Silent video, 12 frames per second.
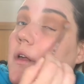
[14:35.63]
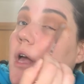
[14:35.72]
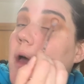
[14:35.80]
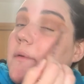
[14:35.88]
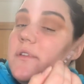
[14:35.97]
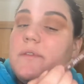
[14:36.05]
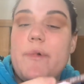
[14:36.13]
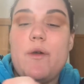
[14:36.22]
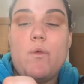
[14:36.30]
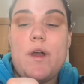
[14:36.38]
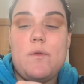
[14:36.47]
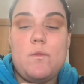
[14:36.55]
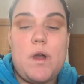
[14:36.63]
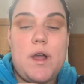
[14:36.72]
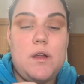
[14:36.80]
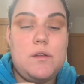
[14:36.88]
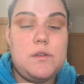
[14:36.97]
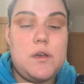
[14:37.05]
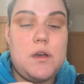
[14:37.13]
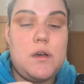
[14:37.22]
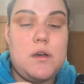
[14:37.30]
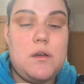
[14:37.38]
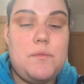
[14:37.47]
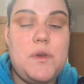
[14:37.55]
I'm using my Wet n Wild
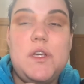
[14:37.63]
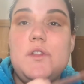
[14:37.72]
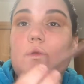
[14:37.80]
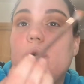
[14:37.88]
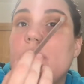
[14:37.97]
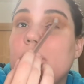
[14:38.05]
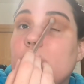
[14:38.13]
P20